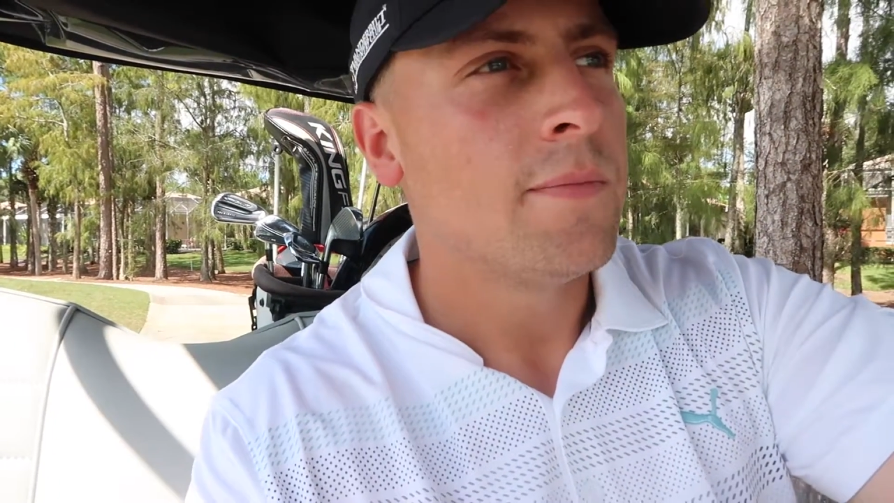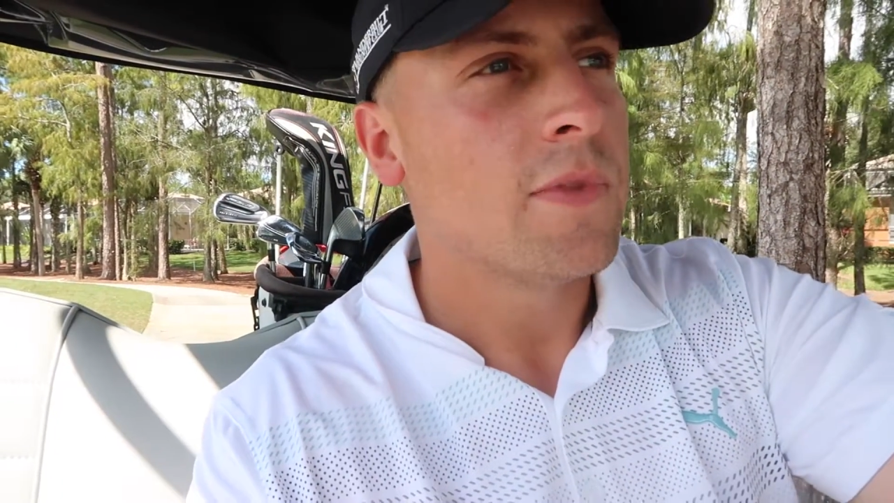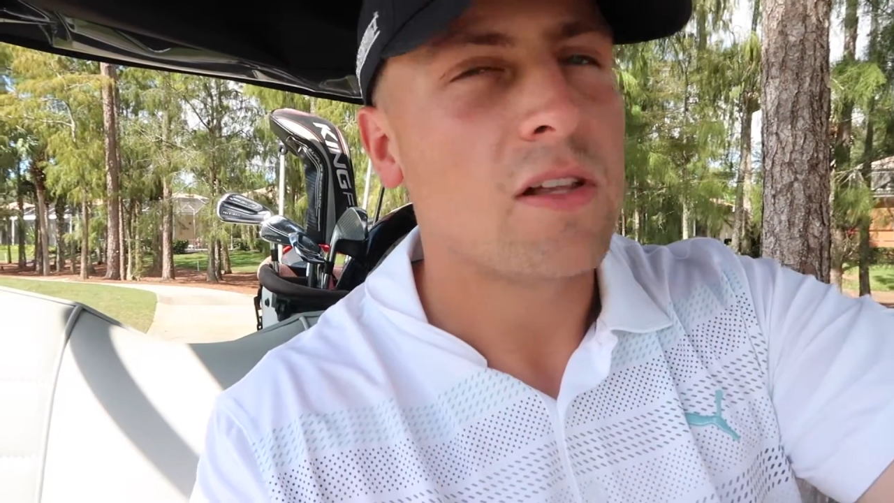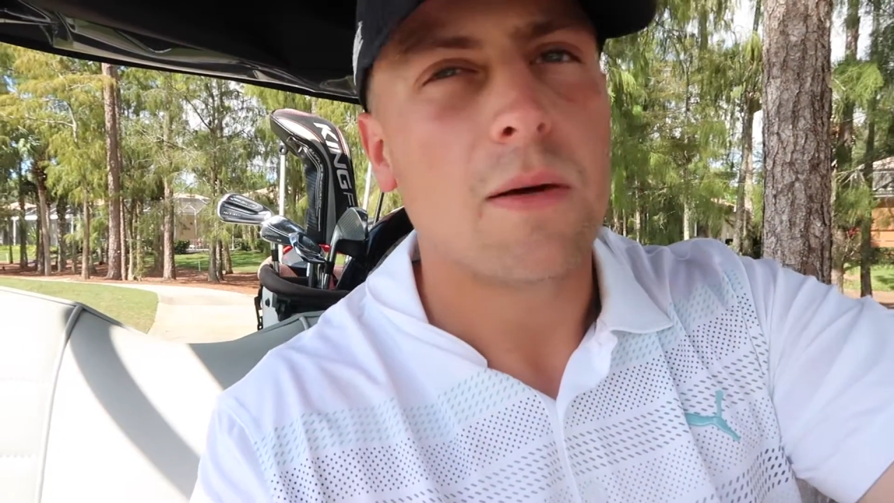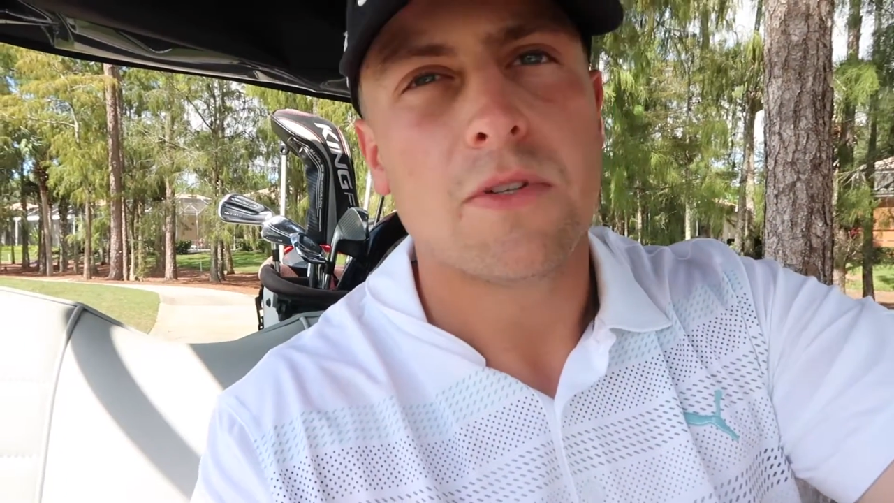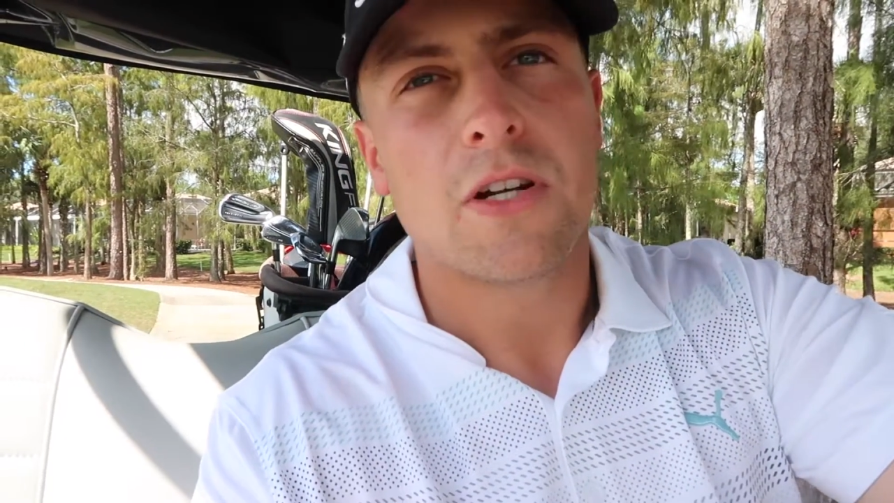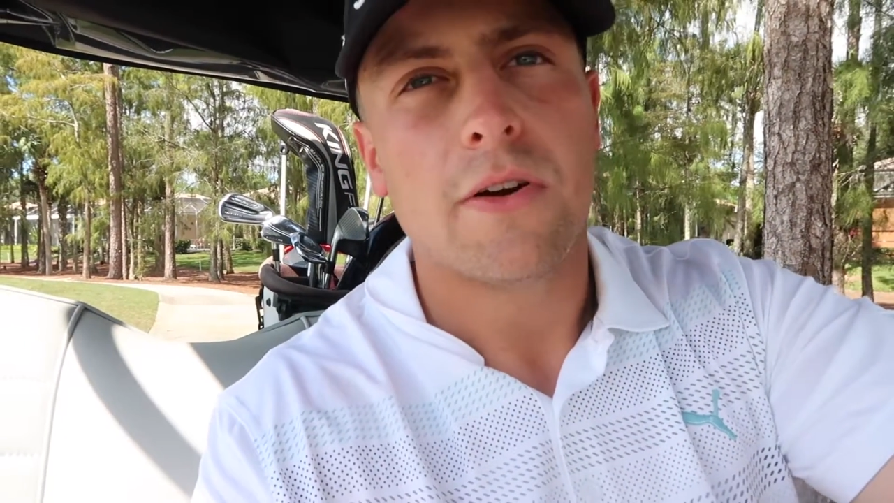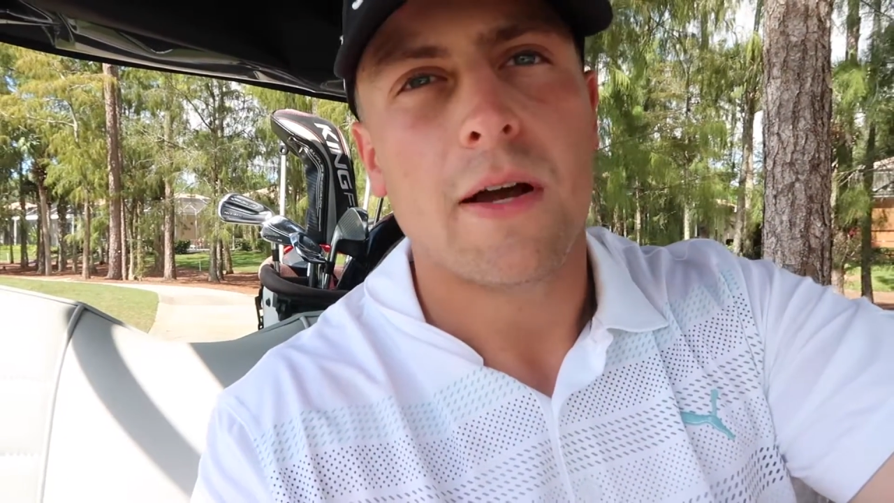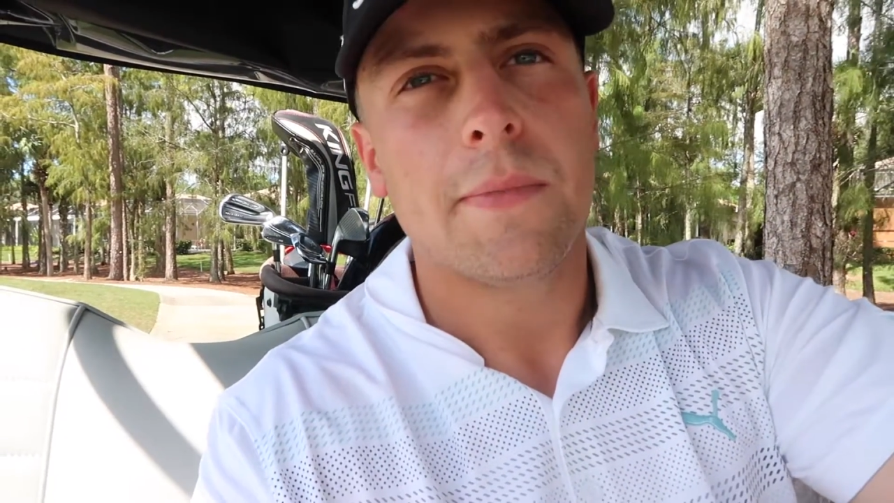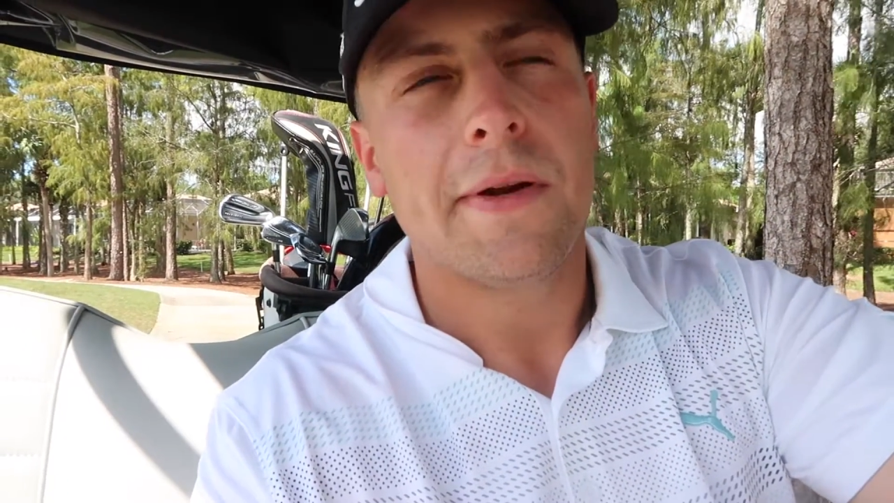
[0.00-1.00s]
The club doesn't
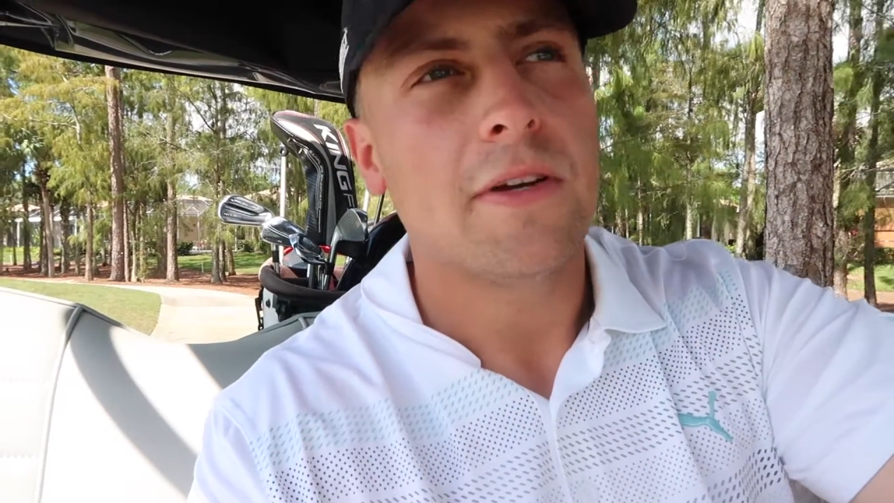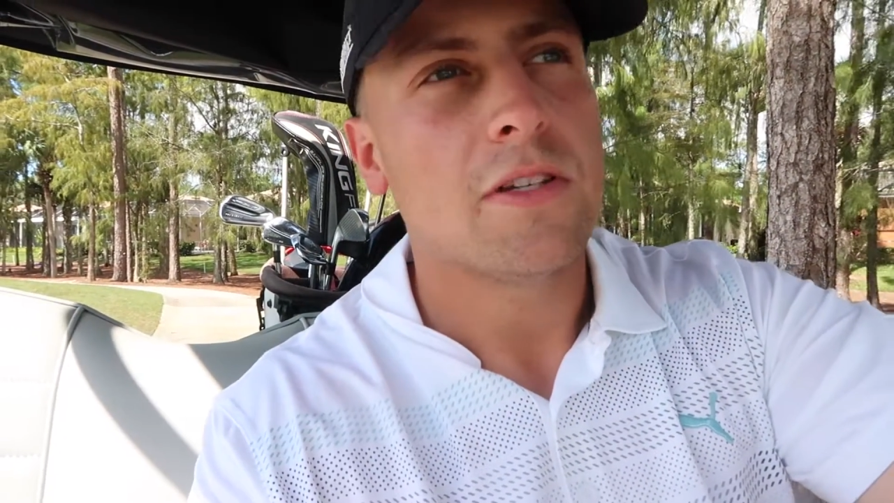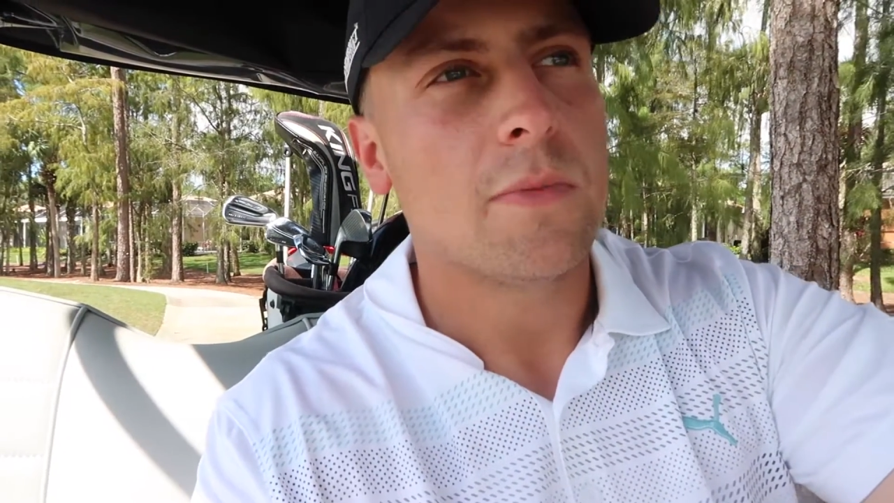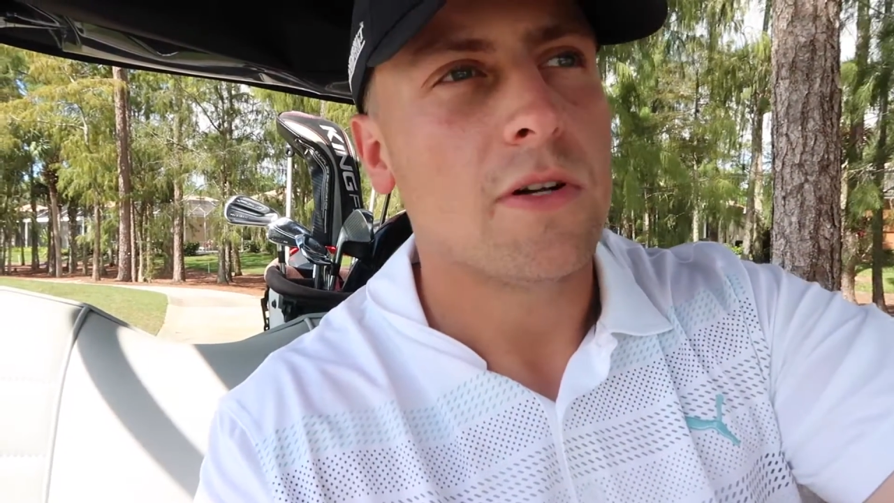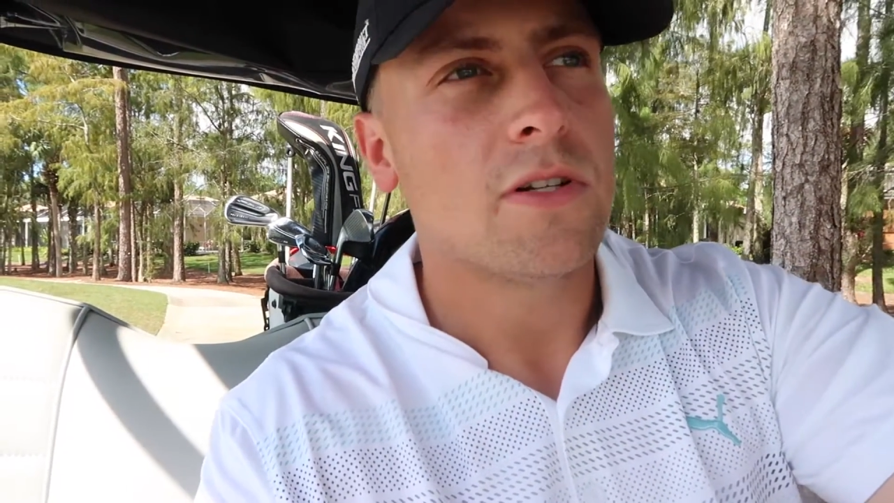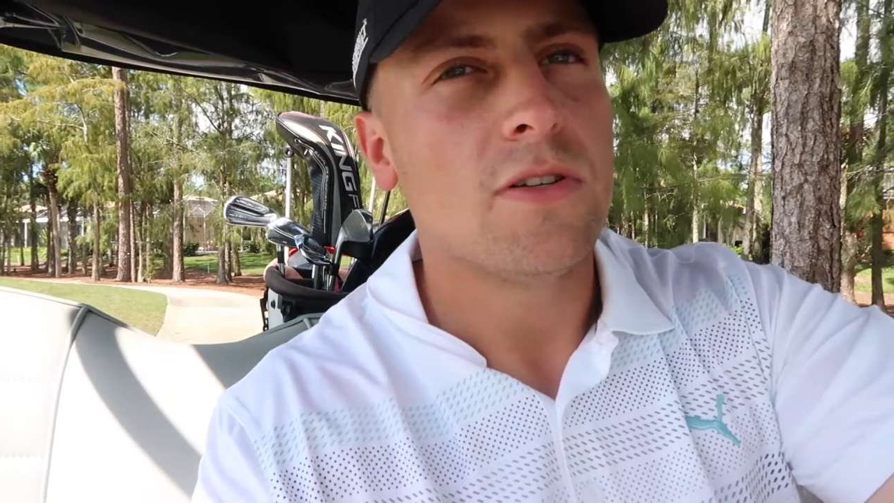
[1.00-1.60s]
grab nearly as much,